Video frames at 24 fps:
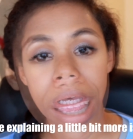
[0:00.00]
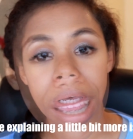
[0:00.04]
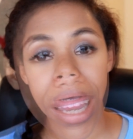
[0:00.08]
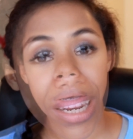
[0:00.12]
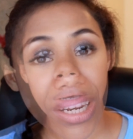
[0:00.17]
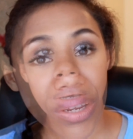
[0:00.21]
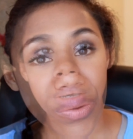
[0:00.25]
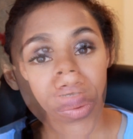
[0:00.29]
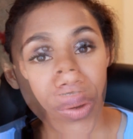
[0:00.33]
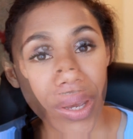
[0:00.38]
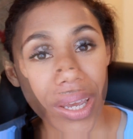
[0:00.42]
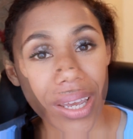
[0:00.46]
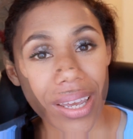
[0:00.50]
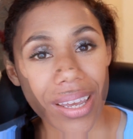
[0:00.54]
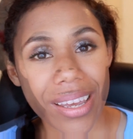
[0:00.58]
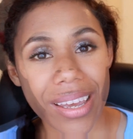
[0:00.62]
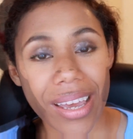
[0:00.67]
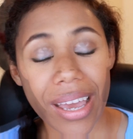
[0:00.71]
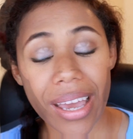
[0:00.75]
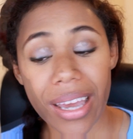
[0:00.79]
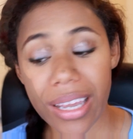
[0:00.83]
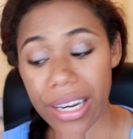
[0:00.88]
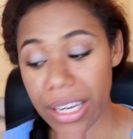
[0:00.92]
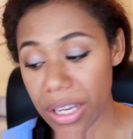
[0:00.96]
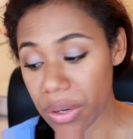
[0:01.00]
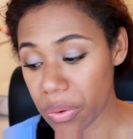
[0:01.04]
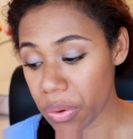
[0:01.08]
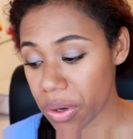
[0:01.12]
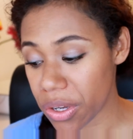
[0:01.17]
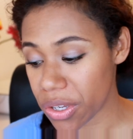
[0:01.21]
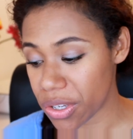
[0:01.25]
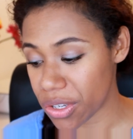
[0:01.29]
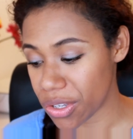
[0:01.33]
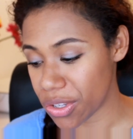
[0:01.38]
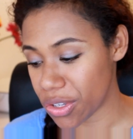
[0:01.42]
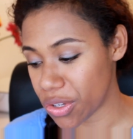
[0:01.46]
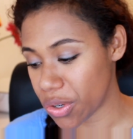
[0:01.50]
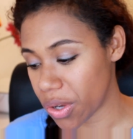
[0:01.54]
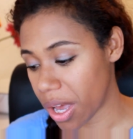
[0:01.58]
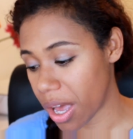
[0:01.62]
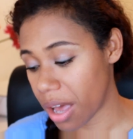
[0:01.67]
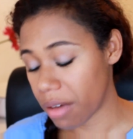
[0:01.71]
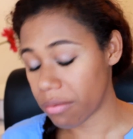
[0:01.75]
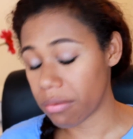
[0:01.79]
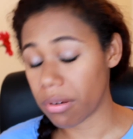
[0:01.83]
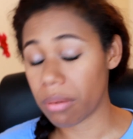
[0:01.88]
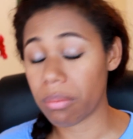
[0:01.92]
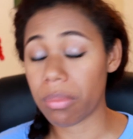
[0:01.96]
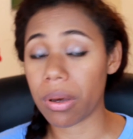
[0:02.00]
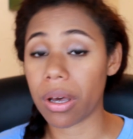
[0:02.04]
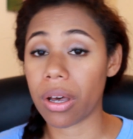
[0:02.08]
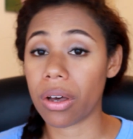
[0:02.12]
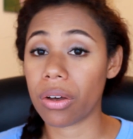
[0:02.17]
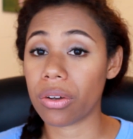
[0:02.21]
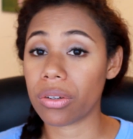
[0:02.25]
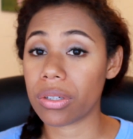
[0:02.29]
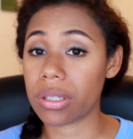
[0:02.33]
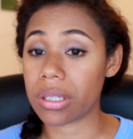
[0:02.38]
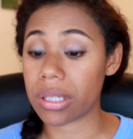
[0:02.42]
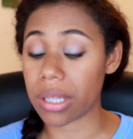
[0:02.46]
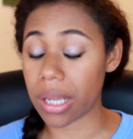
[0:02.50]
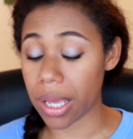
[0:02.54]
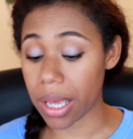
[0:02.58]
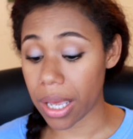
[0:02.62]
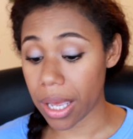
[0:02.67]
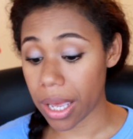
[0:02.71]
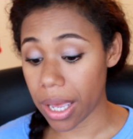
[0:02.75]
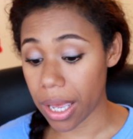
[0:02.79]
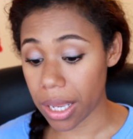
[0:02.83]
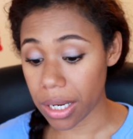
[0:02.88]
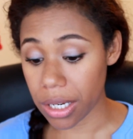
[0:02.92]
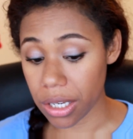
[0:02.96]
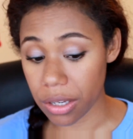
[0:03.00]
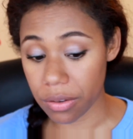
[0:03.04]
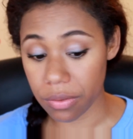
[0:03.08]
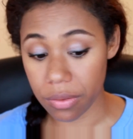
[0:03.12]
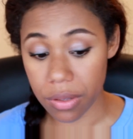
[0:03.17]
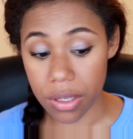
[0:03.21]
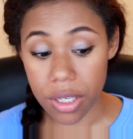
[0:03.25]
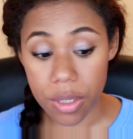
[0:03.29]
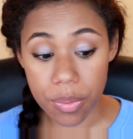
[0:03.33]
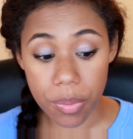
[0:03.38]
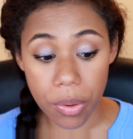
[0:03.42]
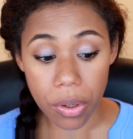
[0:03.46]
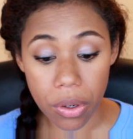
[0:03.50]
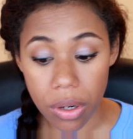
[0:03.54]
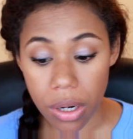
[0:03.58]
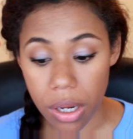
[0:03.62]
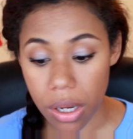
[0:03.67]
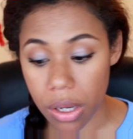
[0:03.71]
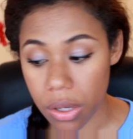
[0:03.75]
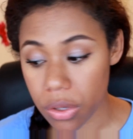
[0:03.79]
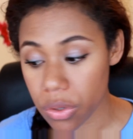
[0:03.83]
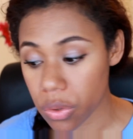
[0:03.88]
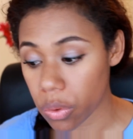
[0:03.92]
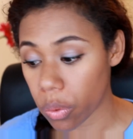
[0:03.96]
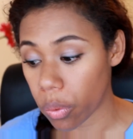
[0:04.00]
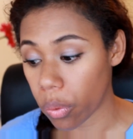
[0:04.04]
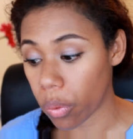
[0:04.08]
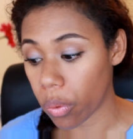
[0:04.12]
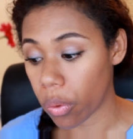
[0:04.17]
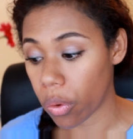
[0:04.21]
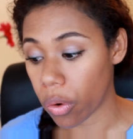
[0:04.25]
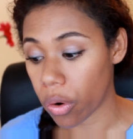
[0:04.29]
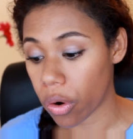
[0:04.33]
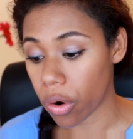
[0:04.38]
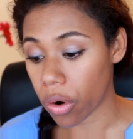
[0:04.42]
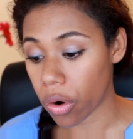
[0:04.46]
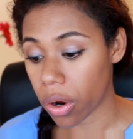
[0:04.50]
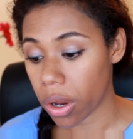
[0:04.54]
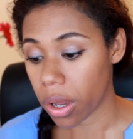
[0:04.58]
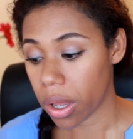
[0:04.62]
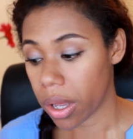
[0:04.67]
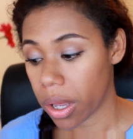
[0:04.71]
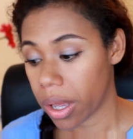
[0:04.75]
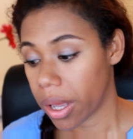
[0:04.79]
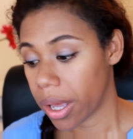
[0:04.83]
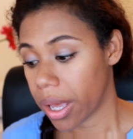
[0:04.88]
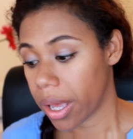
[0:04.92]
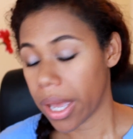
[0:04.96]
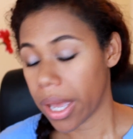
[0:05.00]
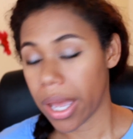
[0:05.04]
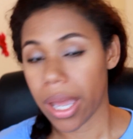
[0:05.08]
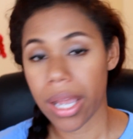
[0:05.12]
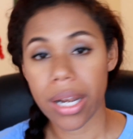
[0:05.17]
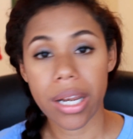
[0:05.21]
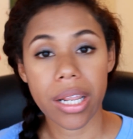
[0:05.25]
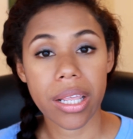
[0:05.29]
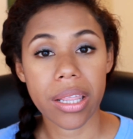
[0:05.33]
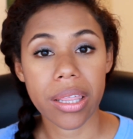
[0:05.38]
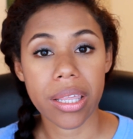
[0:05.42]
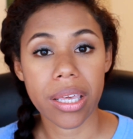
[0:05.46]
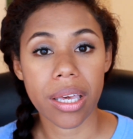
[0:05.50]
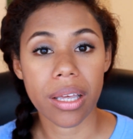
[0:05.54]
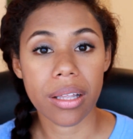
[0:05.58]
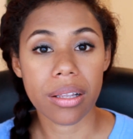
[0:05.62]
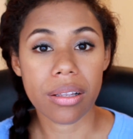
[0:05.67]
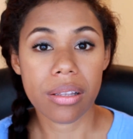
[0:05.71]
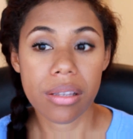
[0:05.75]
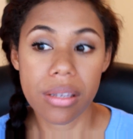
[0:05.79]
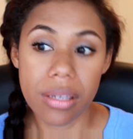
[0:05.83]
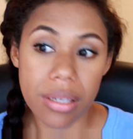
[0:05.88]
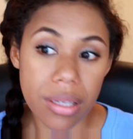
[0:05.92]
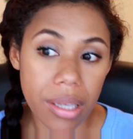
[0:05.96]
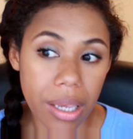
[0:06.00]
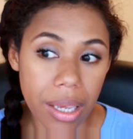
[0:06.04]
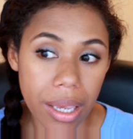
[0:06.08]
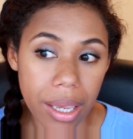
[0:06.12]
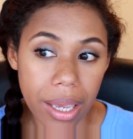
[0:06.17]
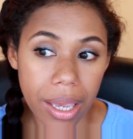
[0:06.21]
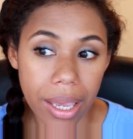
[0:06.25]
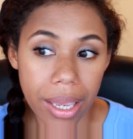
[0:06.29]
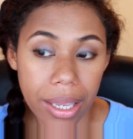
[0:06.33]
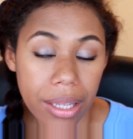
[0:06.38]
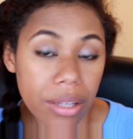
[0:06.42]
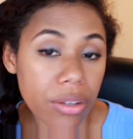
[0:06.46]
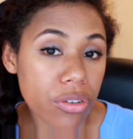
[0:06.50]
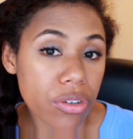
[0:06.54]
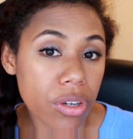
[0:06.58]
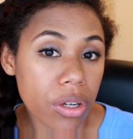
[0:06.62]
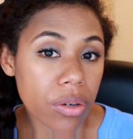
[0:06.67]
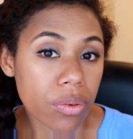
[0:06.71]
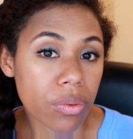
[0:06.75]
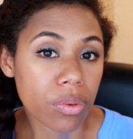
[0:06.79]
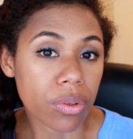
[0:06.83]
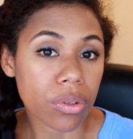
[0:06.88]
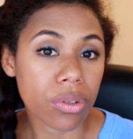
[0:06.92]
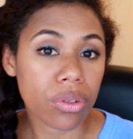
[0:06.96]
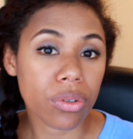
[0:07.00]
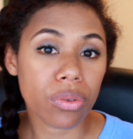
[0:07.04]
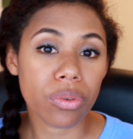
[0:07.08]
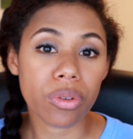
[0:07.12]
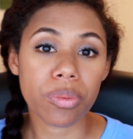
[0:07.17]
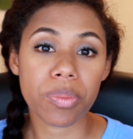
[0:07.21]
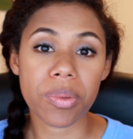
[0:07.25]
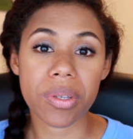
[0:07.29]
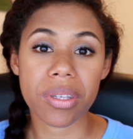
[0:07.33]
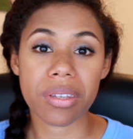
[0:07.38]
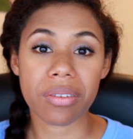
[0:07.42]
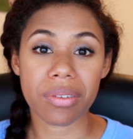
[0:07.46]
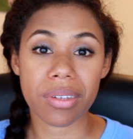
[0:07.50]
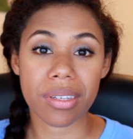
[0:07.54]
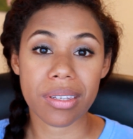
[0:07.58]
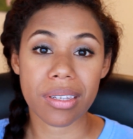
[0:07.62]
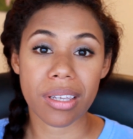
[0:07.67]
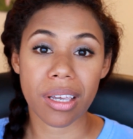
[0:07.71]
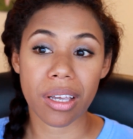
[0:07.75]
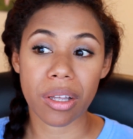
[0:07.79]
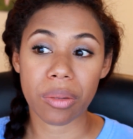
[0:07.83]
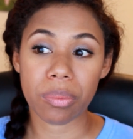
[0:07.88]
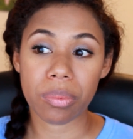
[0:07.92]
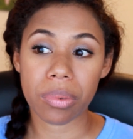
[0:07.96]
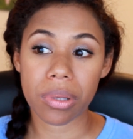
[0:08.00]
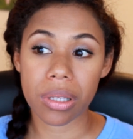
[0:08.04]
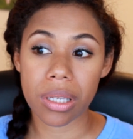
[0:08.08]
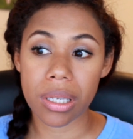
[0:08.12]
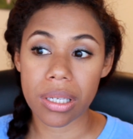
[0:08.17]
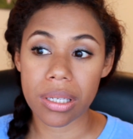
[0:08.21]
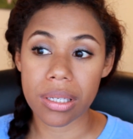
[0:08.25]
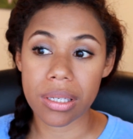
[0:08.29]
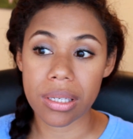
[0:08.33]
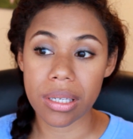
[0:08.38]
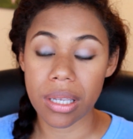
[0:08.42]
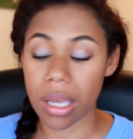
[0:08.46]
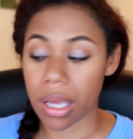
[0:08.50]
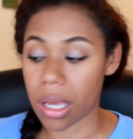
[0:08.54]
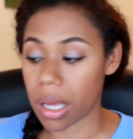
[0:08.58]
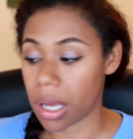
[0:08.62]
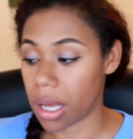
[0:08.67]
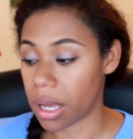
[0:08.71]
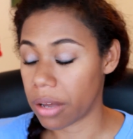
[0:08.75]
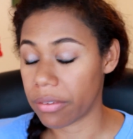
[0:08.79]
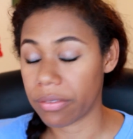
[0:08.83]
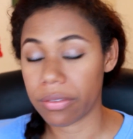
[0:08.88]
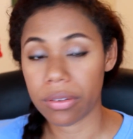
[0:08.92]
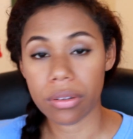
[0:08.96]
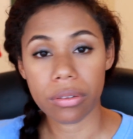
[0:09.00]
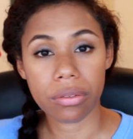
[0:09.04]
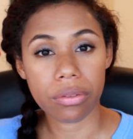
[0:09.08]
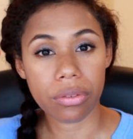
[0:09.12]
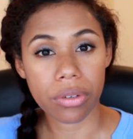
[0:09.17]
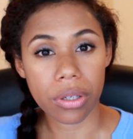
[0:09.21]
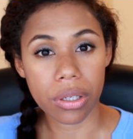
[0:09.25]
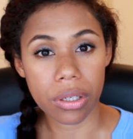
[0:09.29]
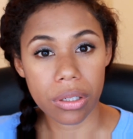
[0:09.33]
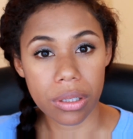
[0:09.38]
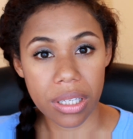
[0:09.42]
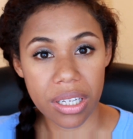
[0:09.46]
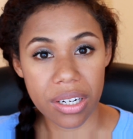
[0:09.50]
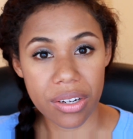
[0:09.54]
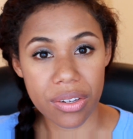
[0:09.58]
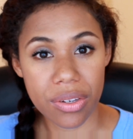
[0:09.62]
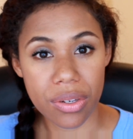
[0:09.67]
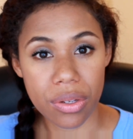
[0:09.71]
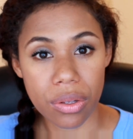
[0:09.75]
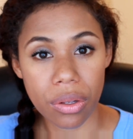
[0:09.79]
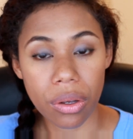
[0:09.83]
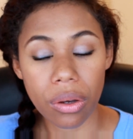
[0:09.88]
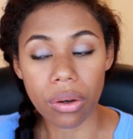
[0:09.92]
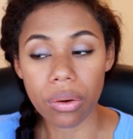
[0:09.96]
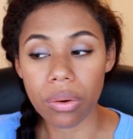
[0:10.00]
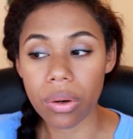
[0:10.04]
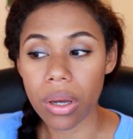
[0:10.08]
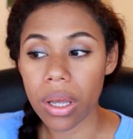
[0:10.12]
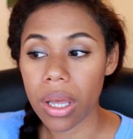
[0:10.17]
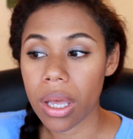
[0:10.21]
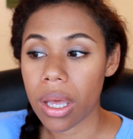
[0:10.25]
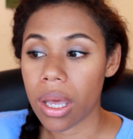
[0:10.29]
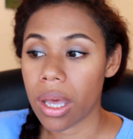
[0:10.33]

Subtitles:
Anyway, any questions you have about any of these products or anything else in general to do with Pacific Style, please feel free to let us know